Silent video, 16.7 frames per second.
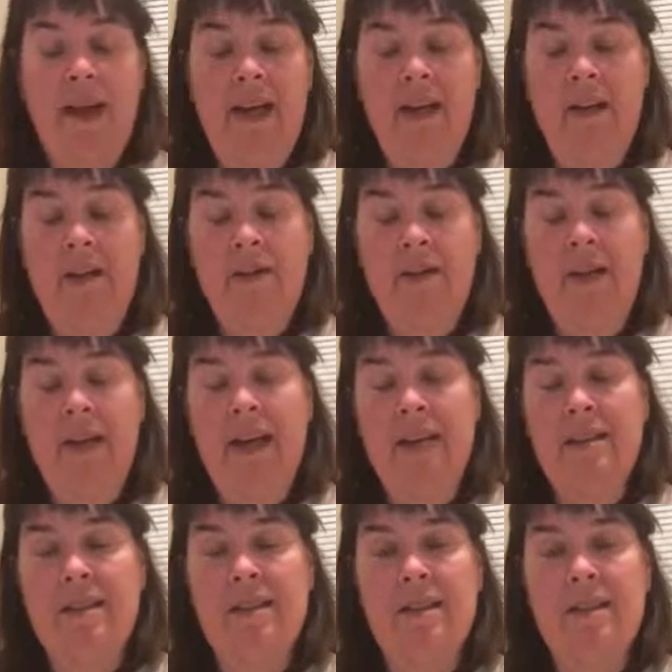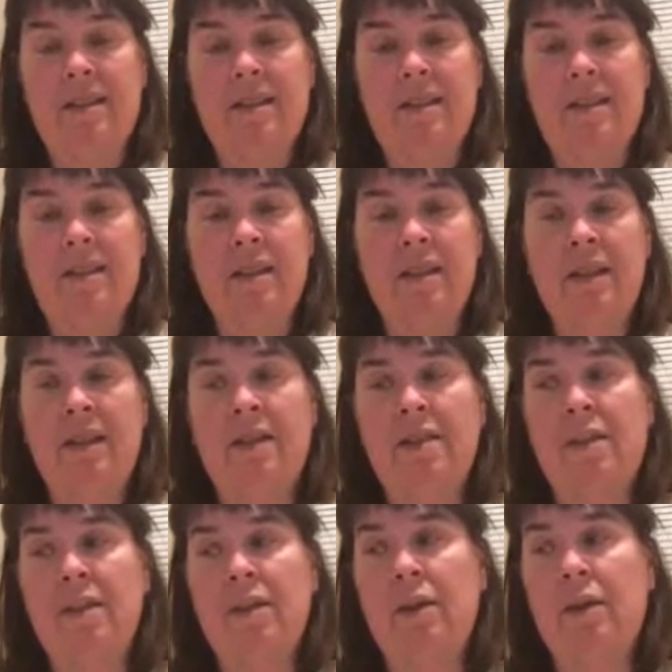other classes. And
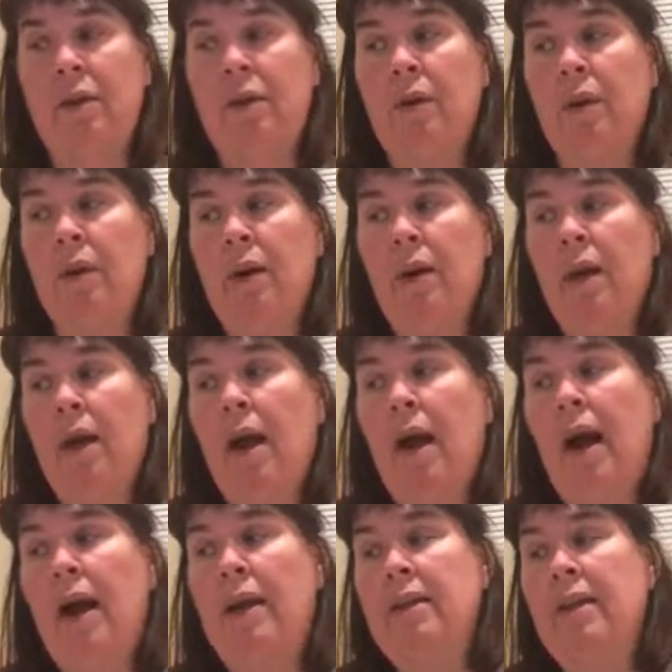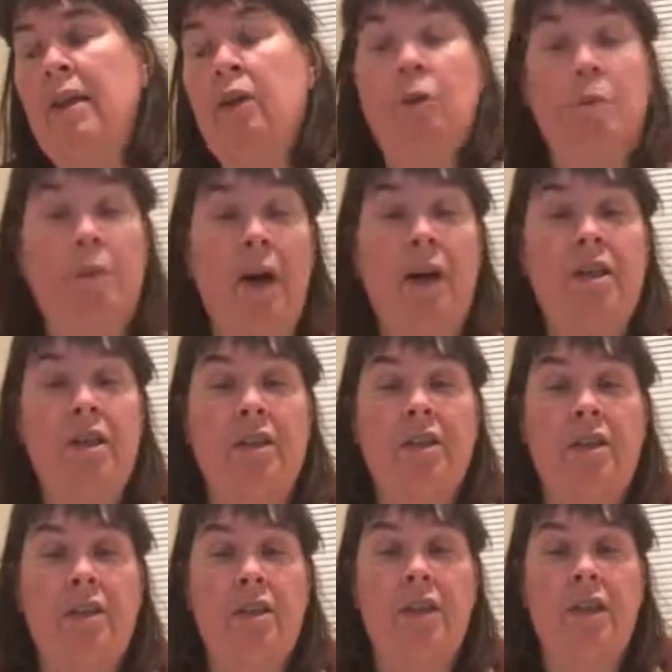so I think group
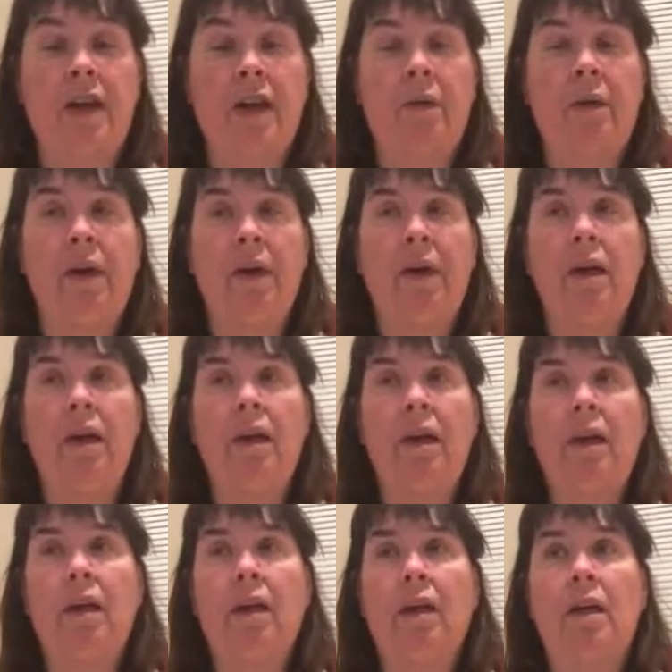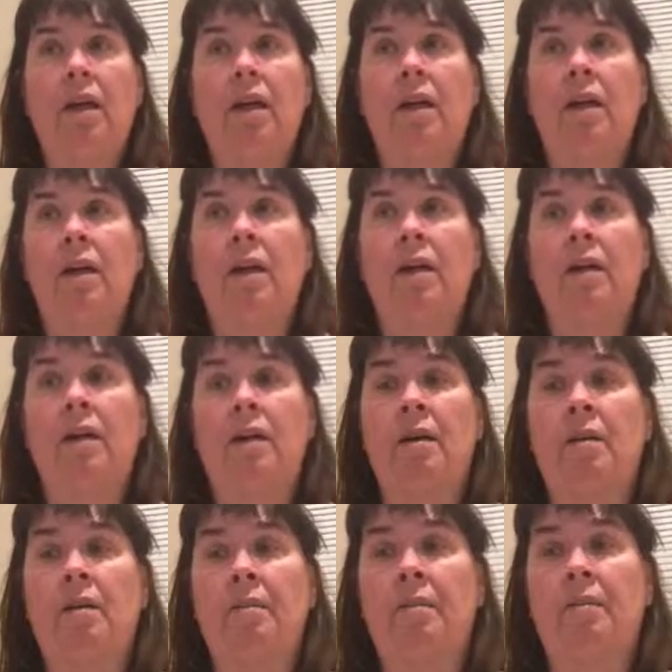projects are good that way.
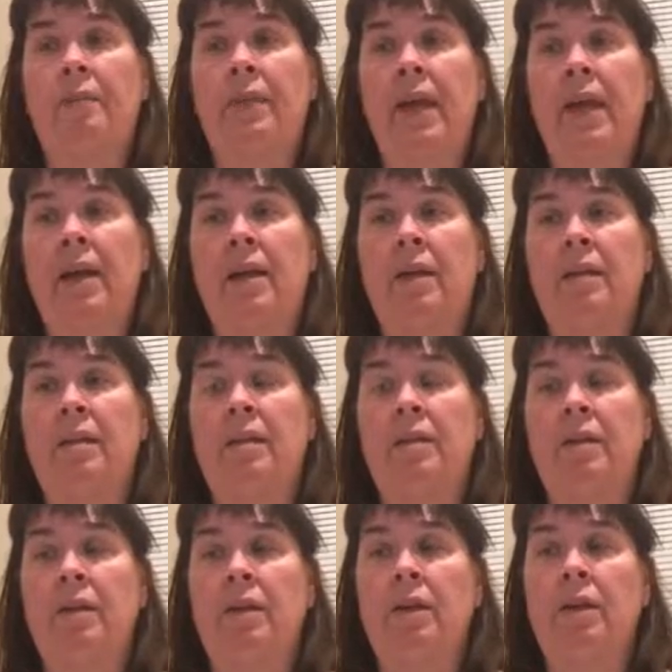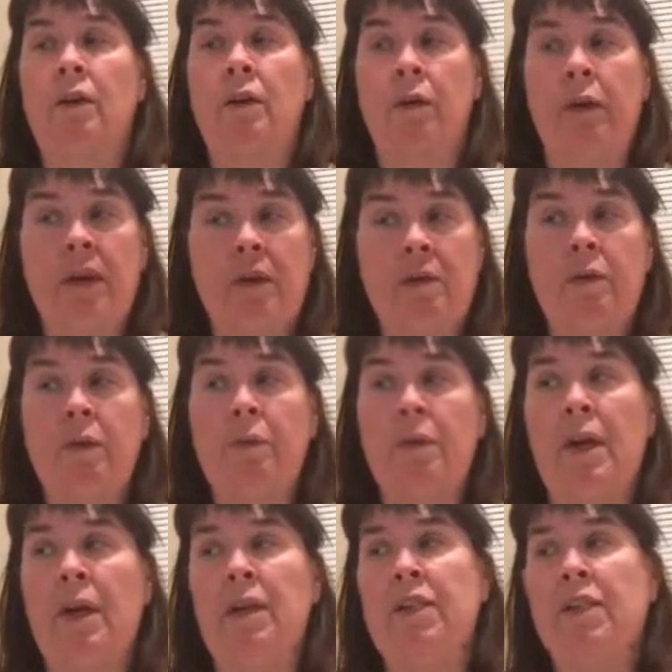And creative group
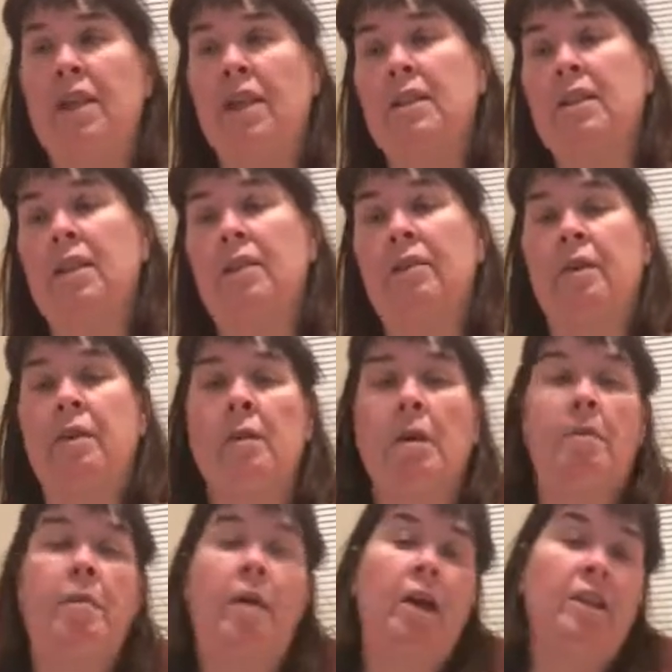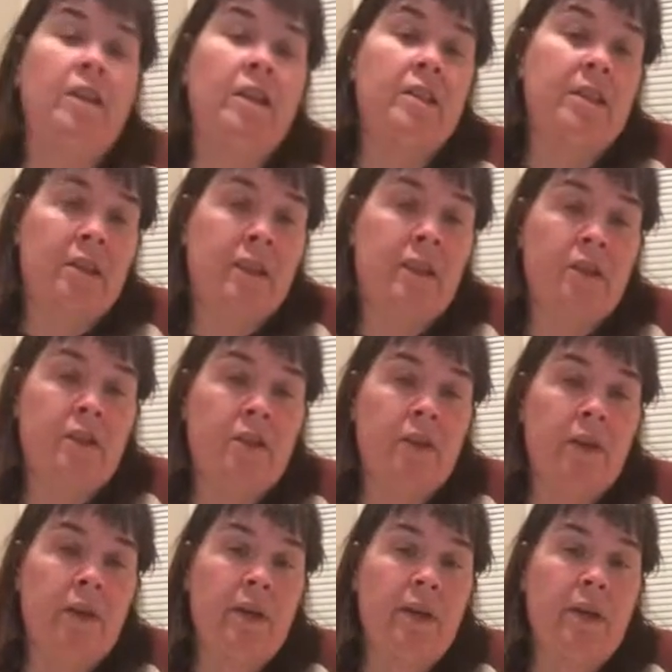projects, and I've heard about projects in
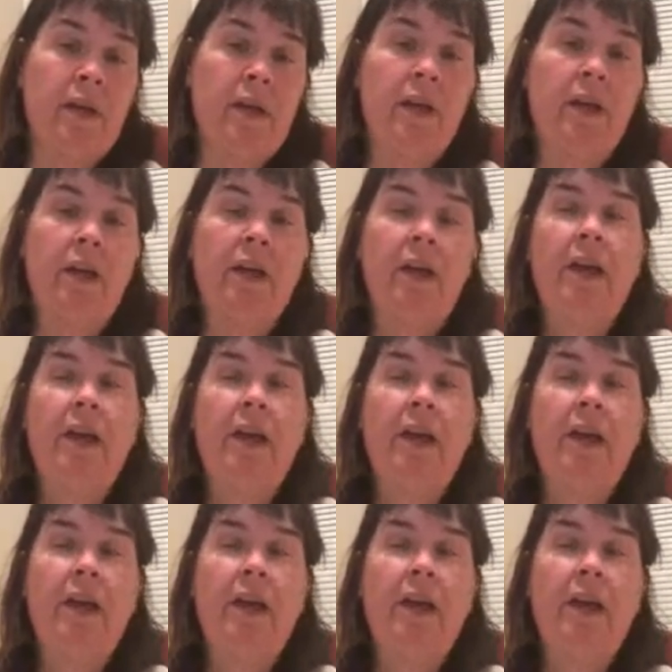history